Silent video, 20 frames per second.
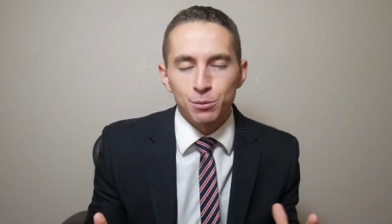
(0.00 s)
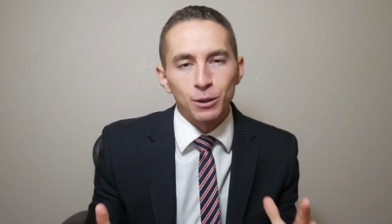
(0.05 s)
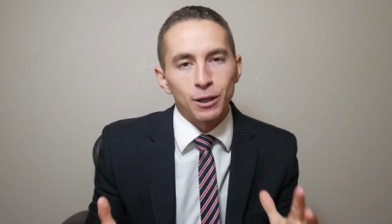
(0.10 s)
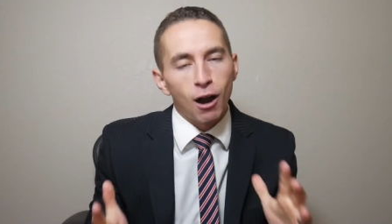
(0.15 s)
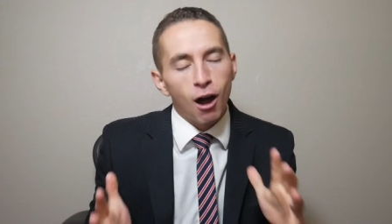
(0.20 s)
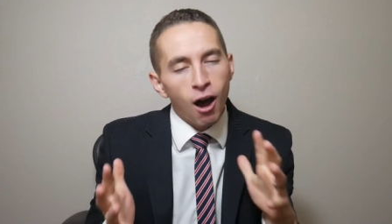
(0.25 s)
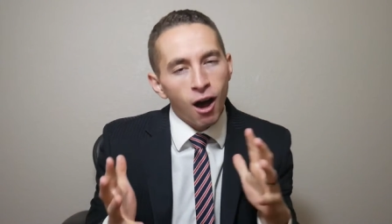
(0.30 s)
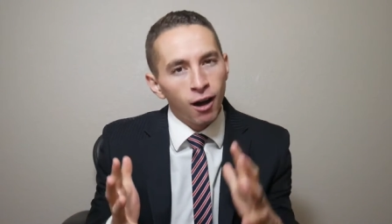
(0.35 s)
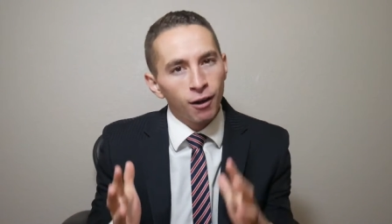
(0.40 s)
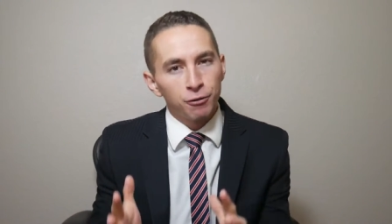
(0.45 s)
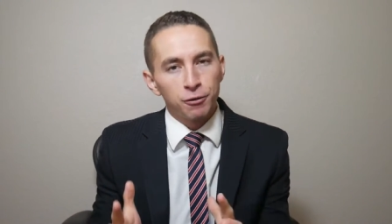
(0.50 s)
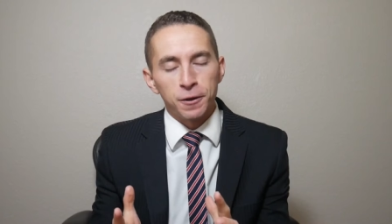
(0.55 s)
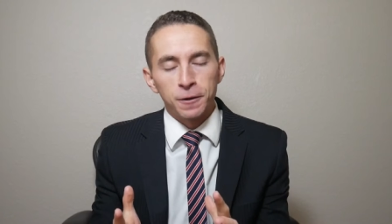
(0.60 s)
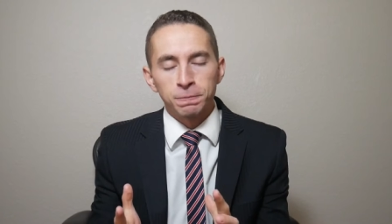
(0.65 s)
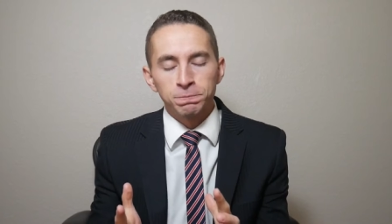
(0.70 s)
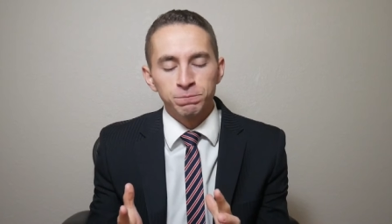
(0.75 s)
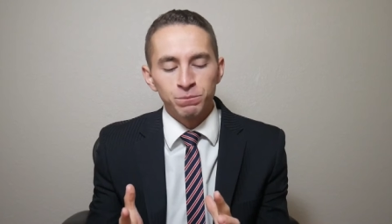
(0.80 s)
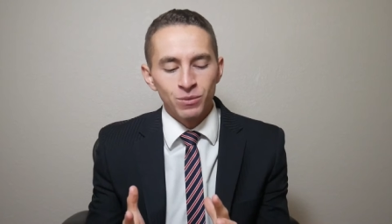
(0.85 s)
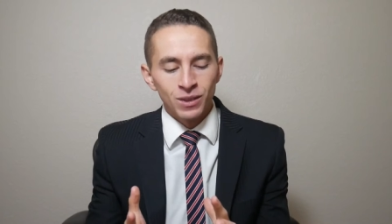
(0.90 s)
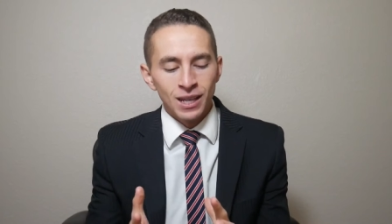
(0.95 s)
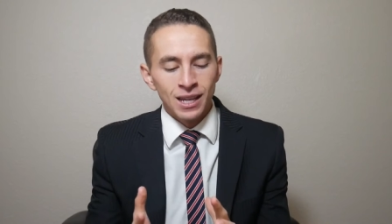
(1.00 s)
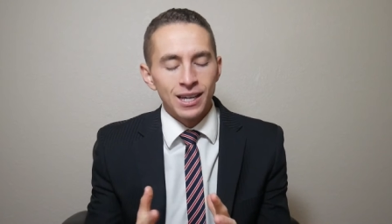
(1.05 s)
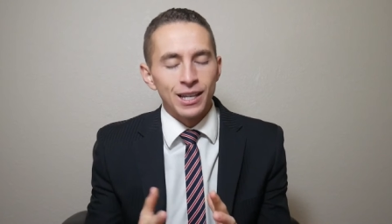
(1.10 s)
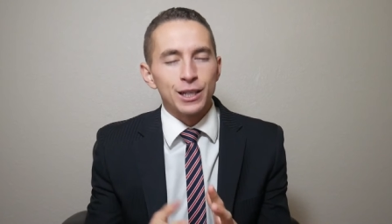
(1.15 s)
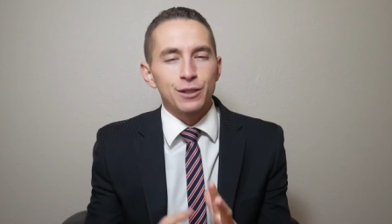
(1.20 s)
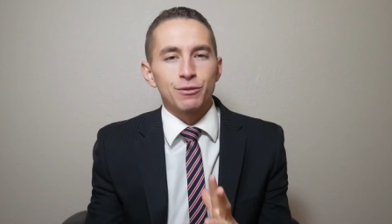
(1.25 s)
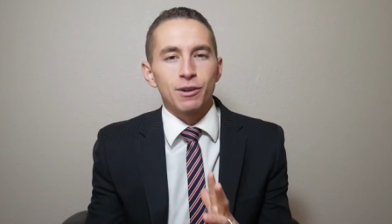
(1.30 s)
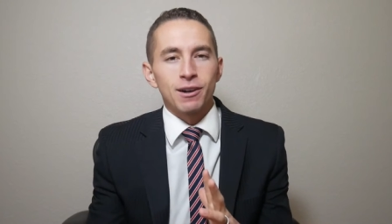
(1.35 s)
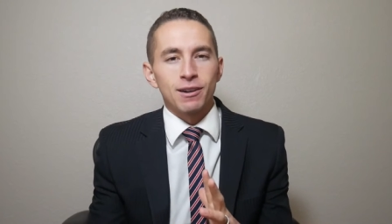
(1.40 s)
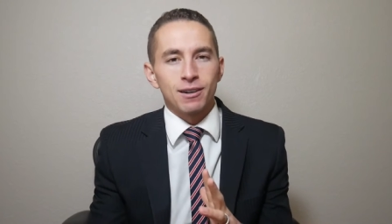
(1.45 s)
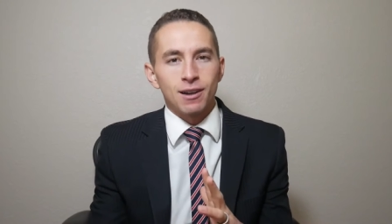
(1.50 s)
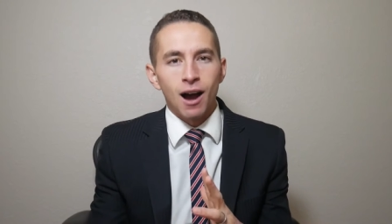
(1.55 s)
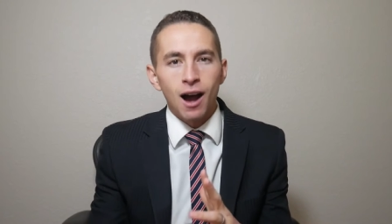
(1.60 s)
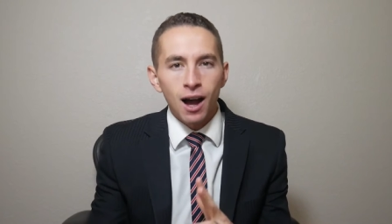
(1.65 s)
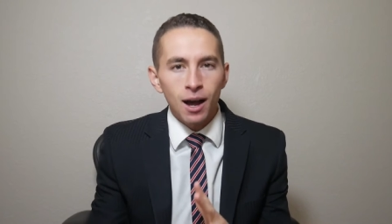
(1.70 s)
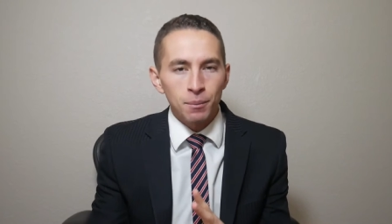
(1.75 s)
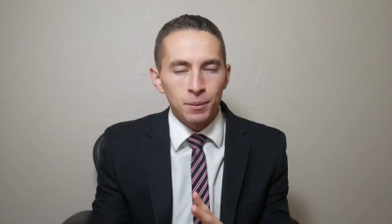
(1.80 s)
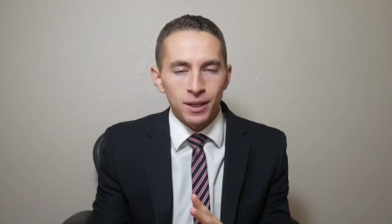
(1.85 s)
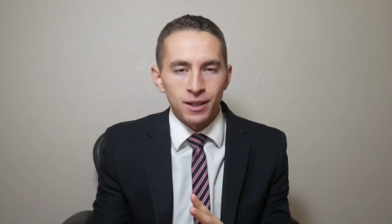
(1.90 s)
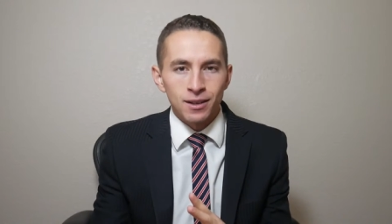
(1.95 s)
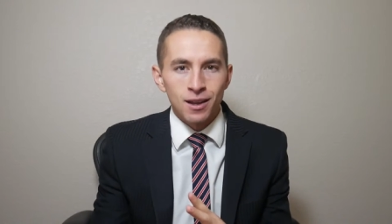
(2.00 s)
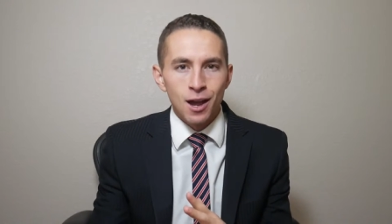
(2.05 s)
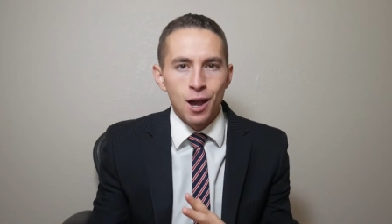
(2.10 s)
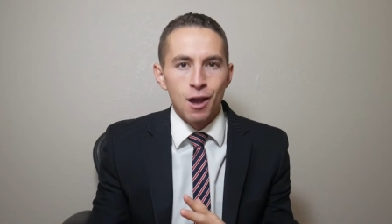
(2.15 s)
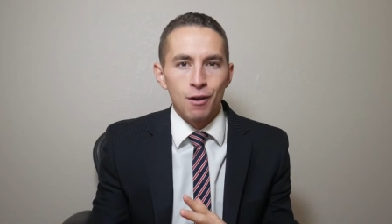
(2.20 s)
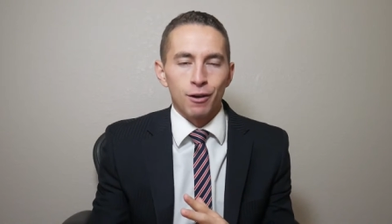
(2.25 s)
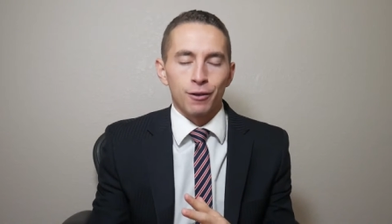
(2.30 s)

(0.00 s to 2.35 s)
but often it is very common